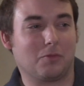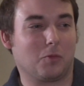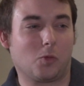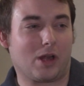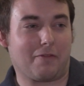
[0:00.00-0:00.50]

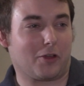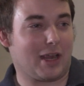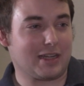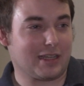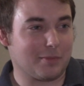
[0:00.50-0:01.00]

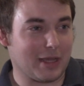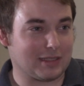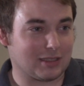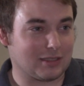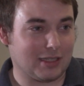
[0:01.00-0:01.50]
whatever I did,
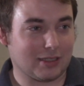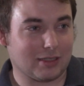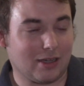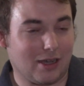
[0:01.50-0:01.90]
basically,